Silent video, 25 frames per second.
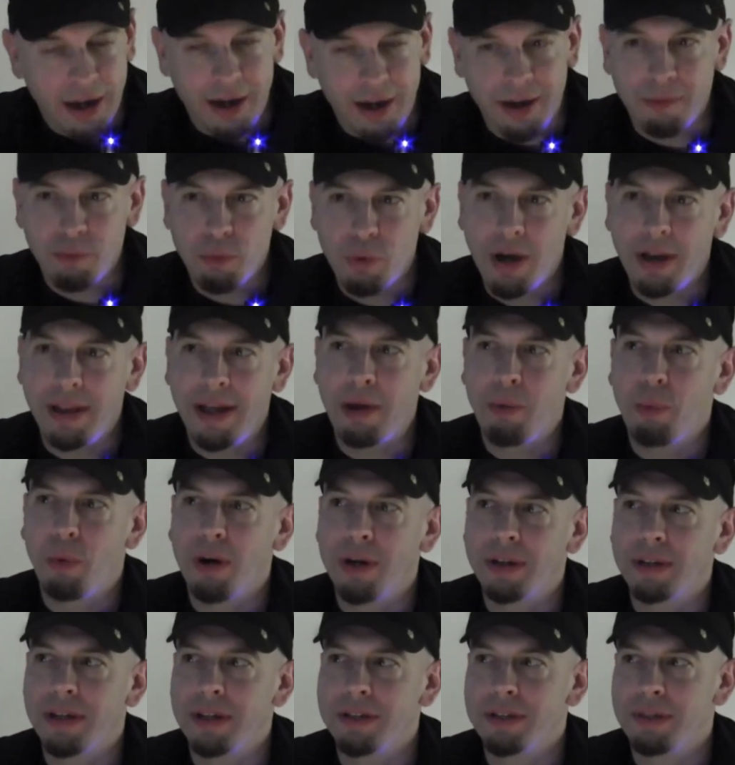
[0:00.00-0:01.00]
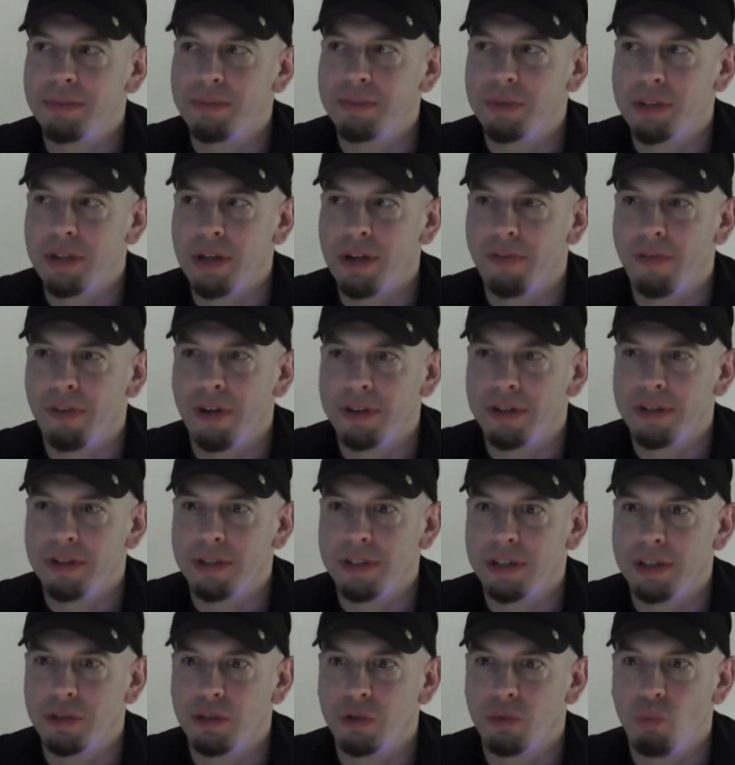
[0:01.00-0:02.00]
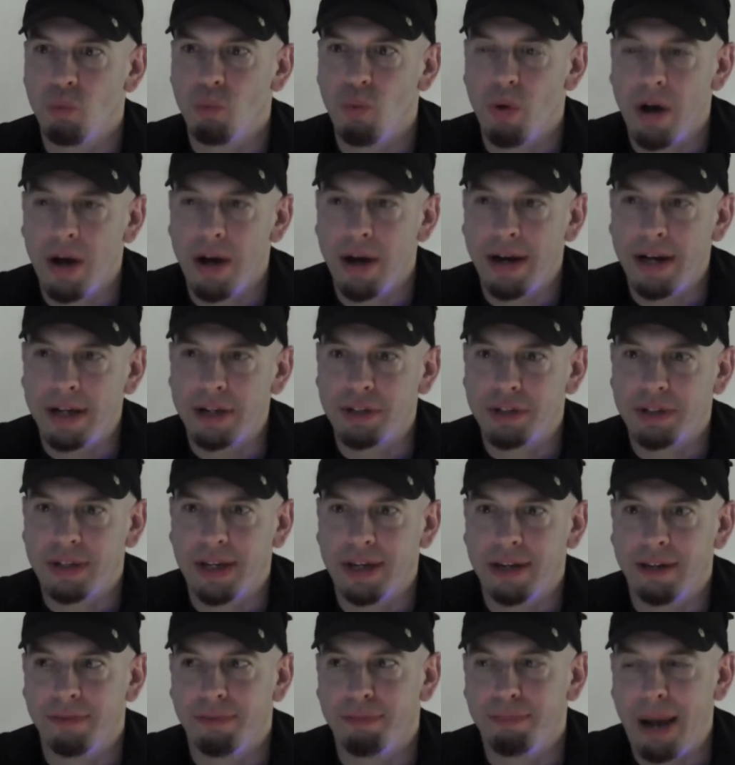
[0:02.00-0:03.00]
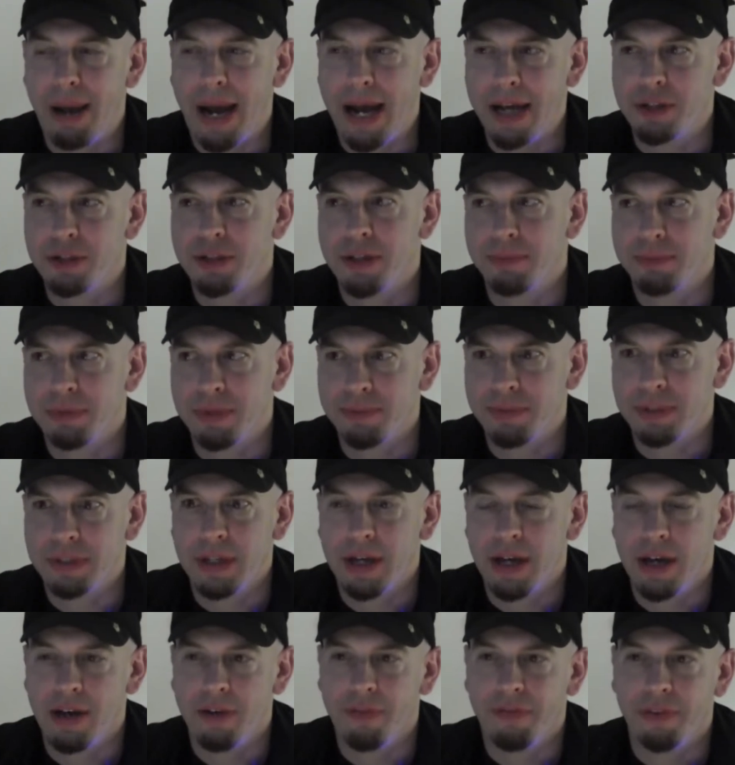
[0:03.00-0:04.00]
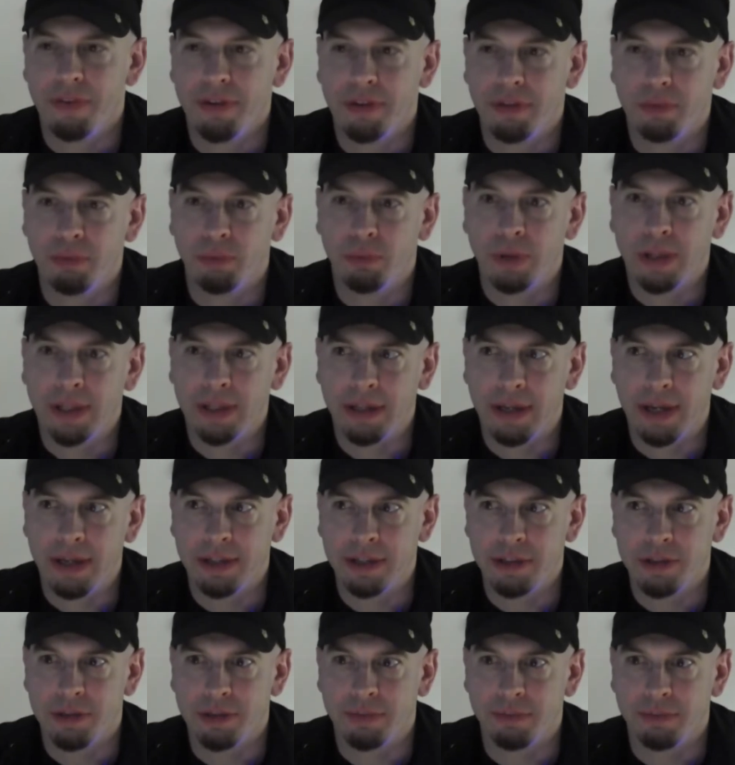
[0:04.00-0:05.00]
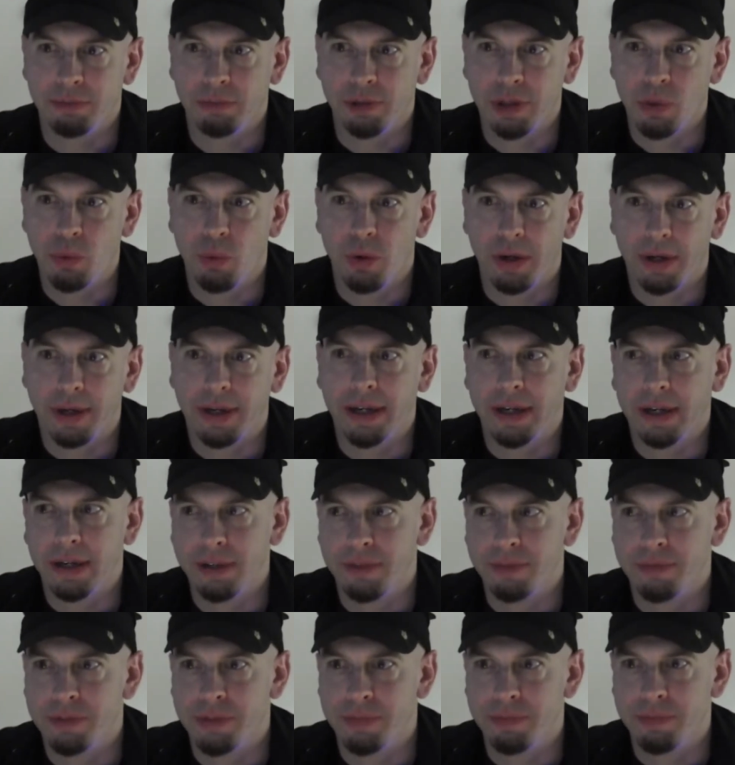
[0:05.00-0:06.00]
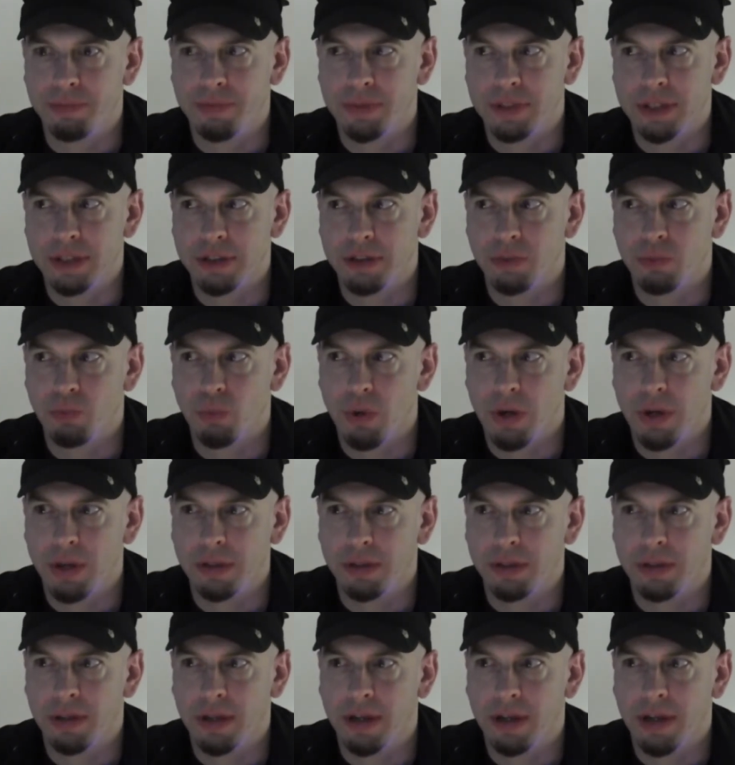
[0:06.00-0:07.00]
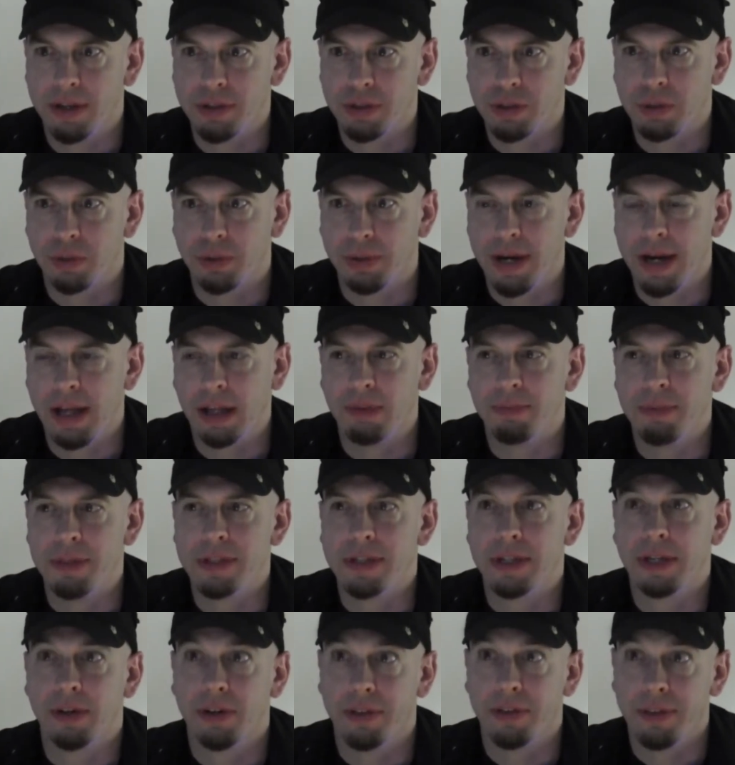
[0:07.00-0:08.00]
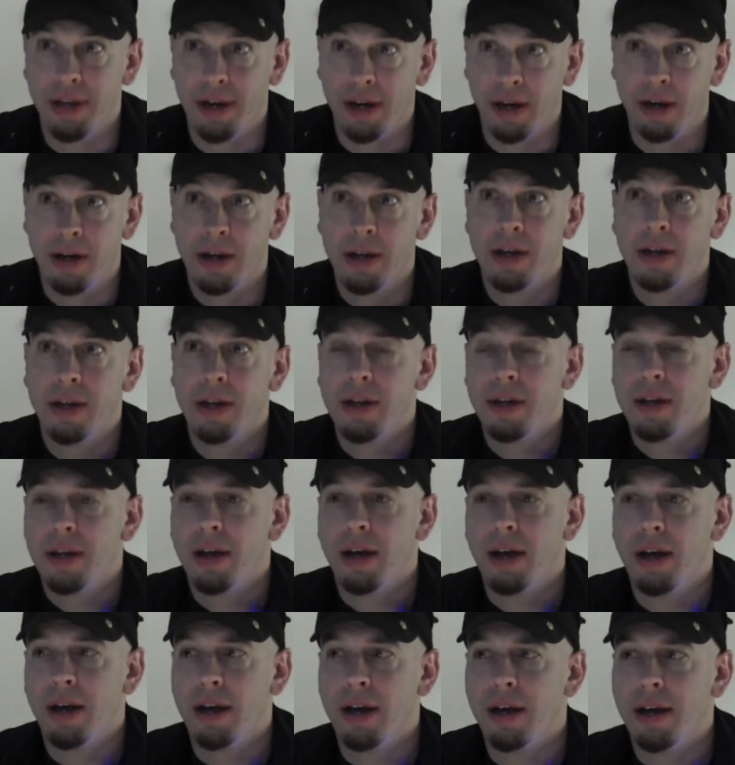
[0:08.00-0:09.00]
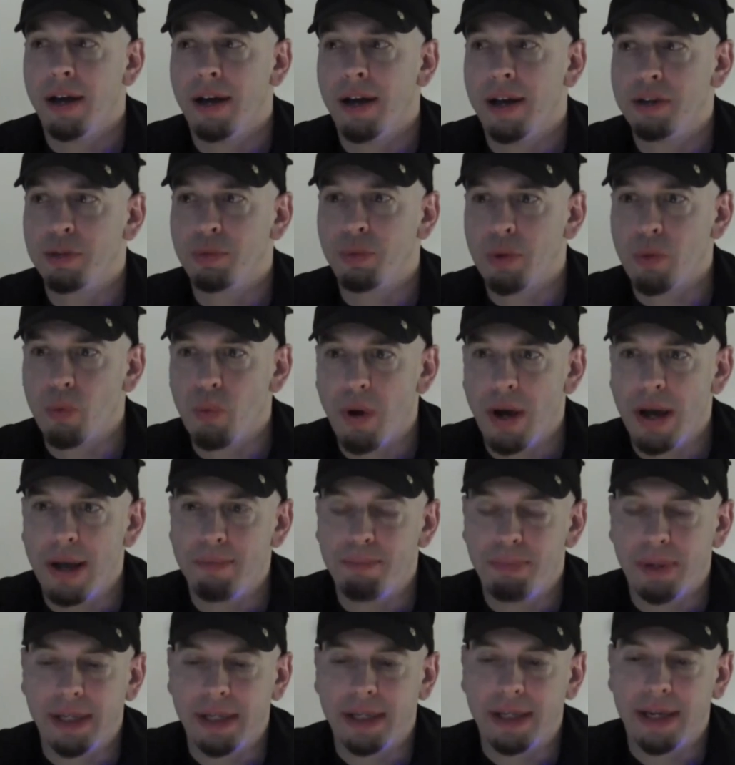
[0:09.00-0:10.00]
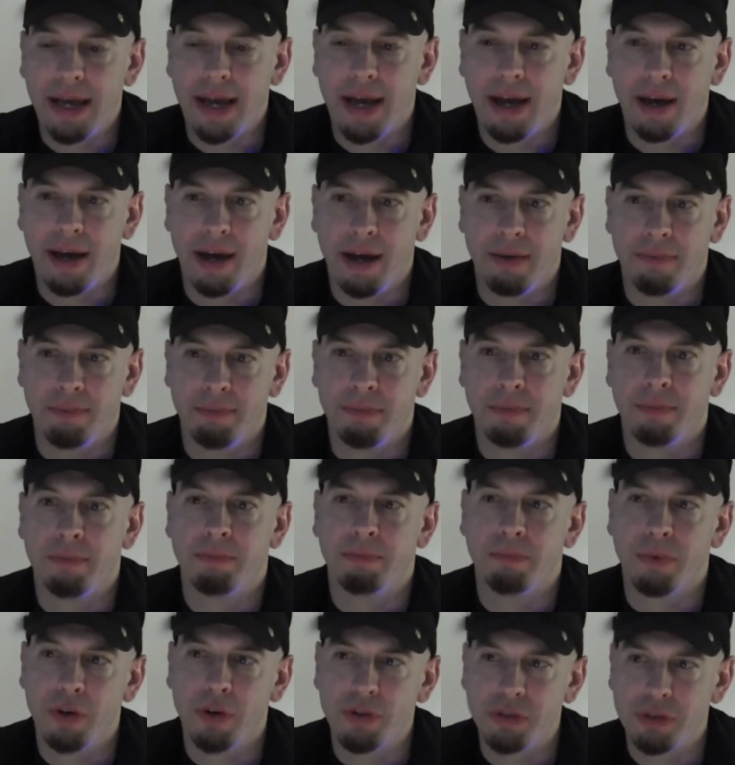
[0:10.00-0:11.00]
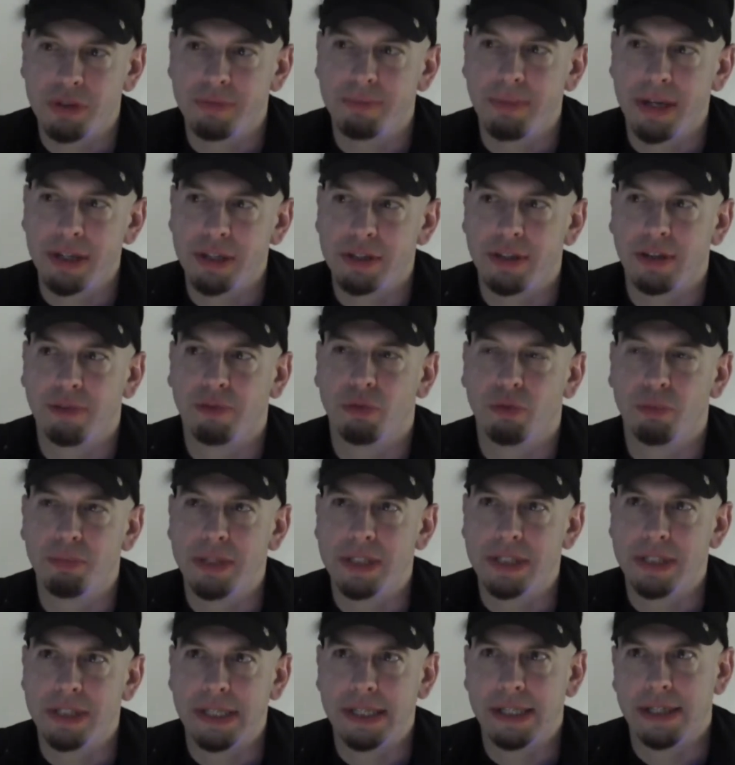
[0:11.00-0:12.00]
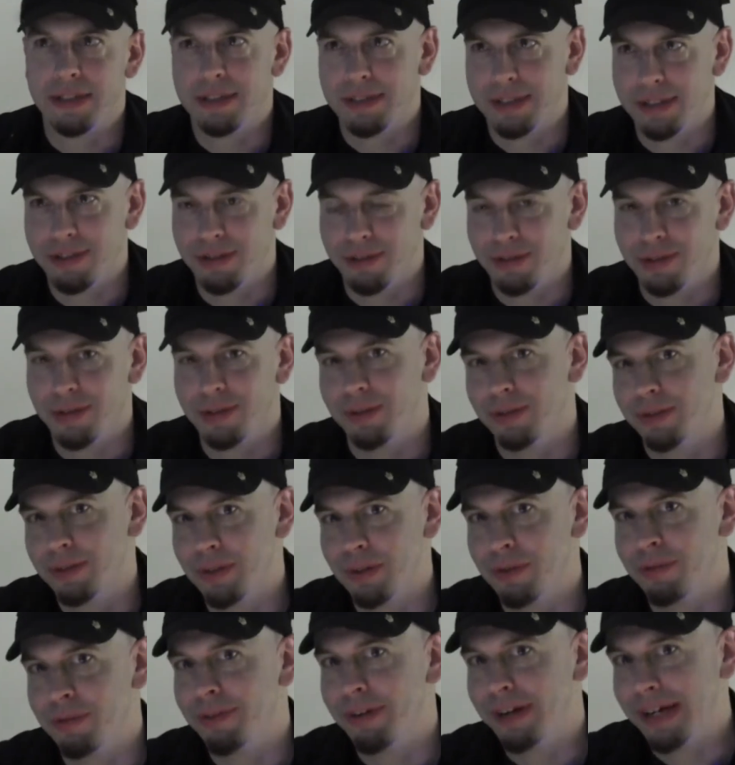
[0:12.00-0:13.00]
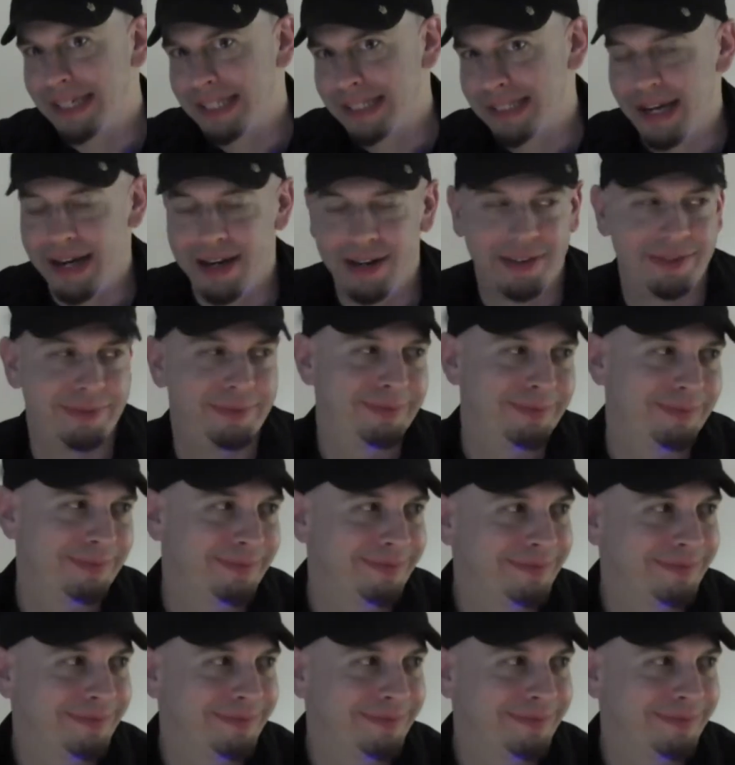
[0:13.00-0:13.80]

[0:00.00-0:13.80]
Well, I worked on some stuff on Season 1. I just kind of patched up some stuff, and I did some reworking of some Season 1 story elements here and there as we went. But yeah, most of my stuff will be seen in Season 2, so I'm very excited.